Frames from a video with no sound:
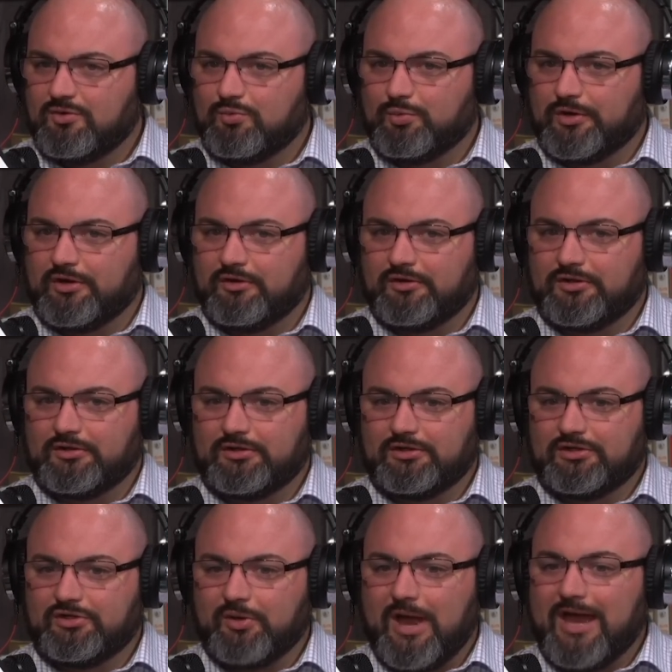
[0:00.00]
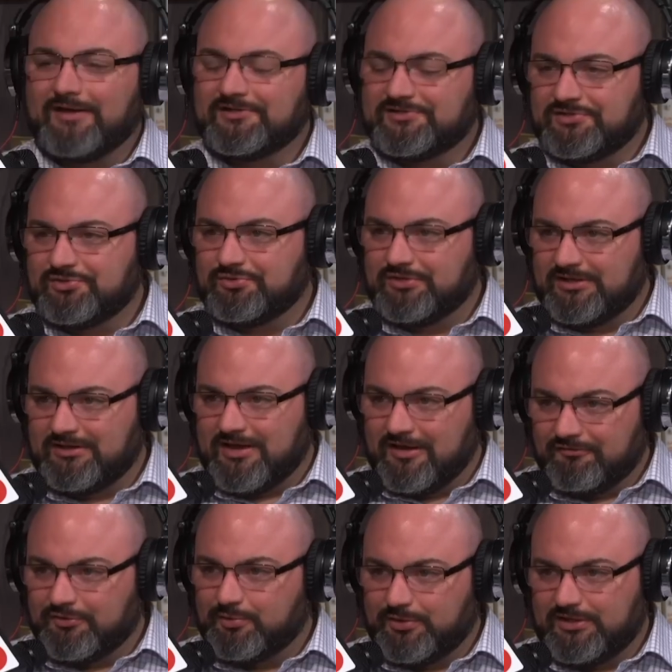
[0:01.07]
Where you had to tune in
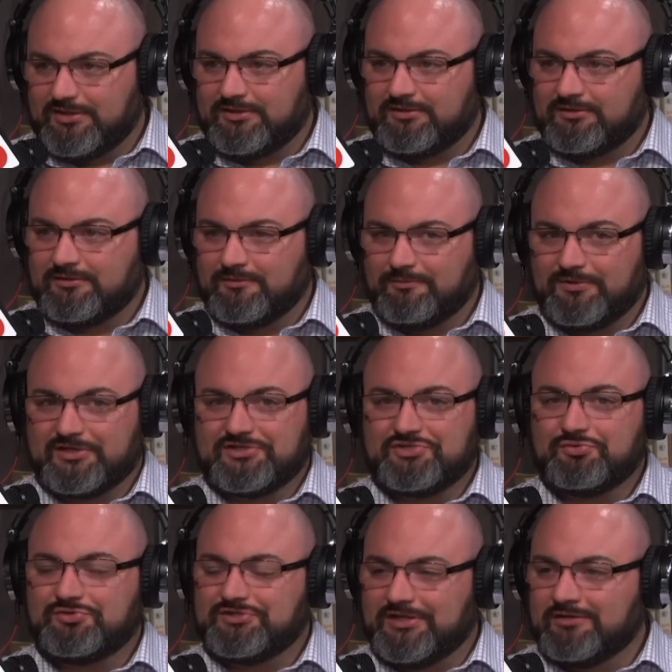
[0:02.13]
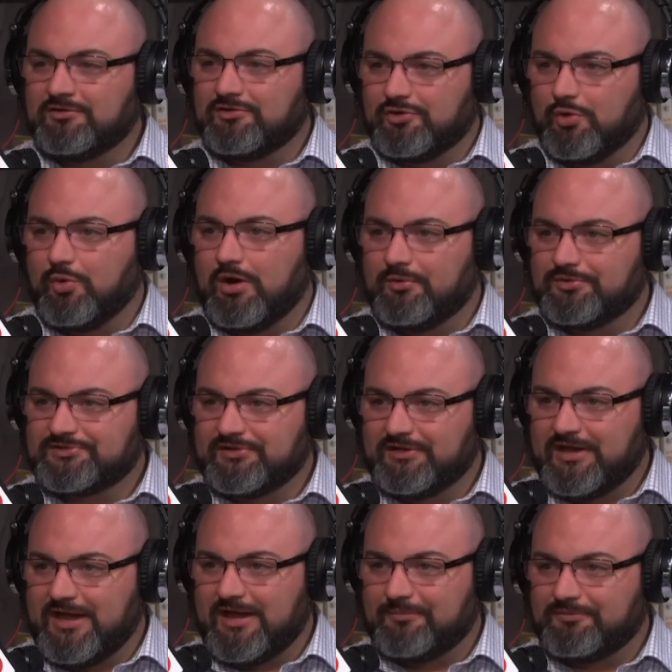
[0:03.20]
every week because you didn't know what was going
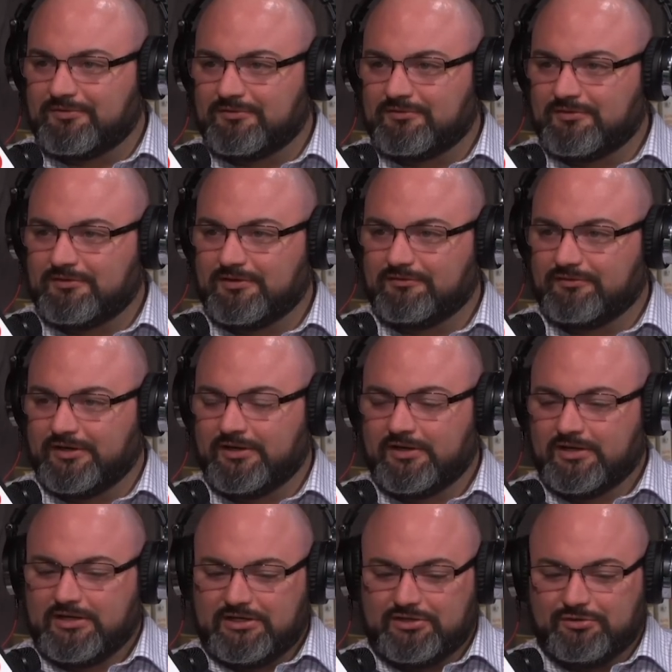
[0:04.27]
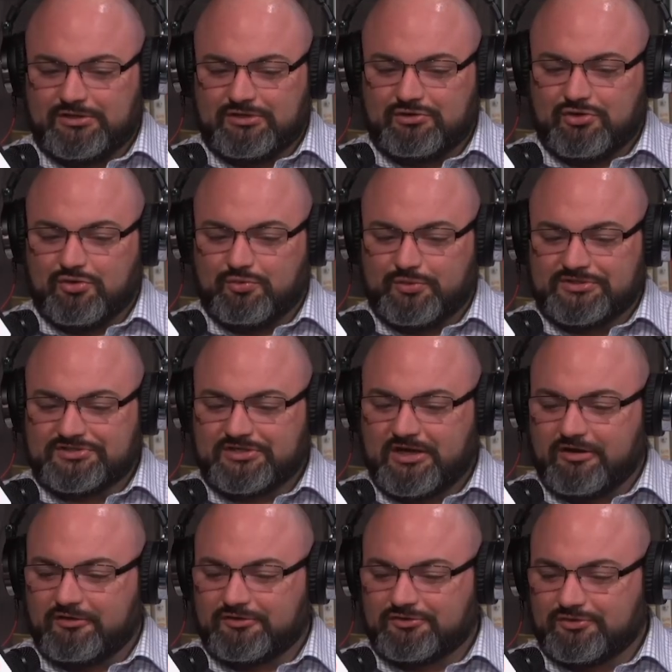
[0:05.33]
to happen, right? You didn't know which
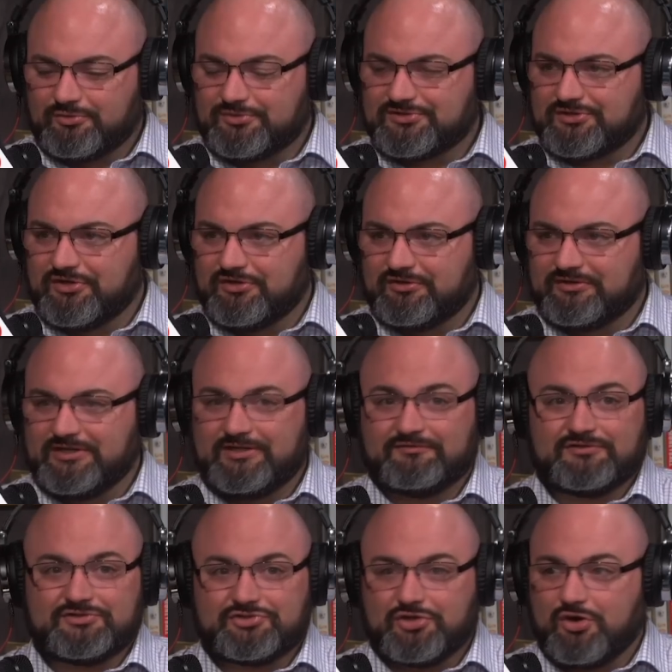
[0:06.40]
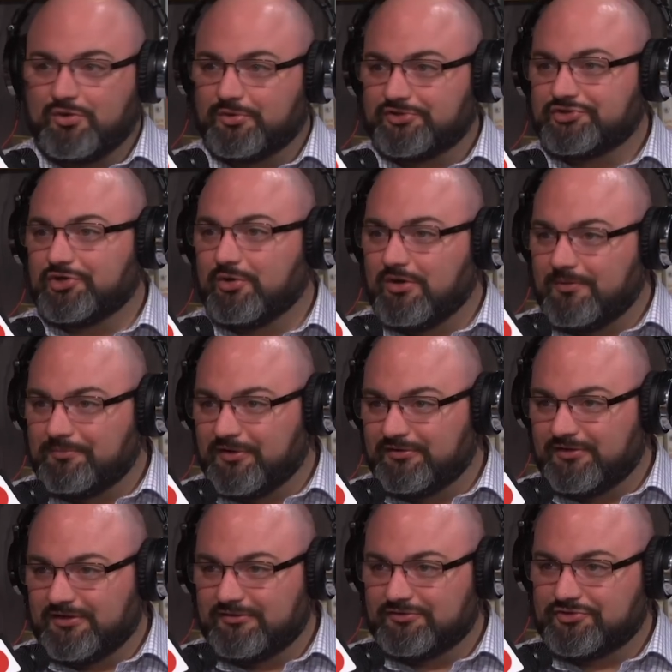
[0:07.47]
character was going to leave the show or show up on
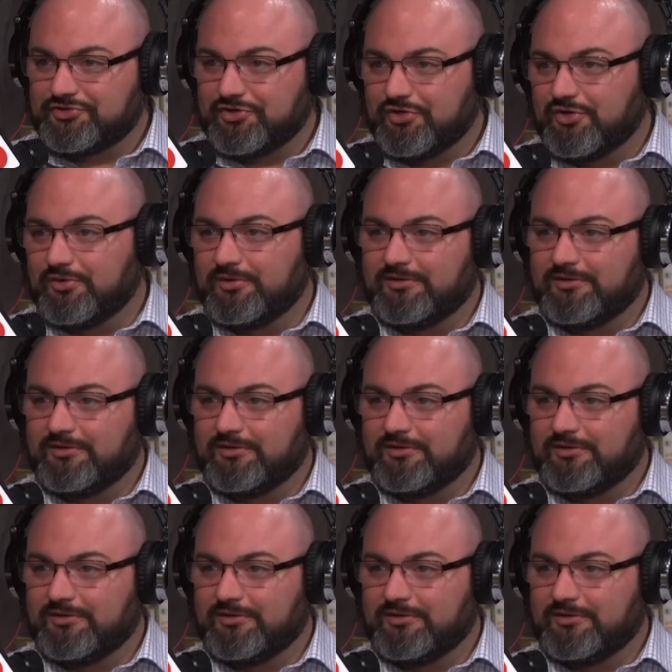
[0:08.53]
the other show.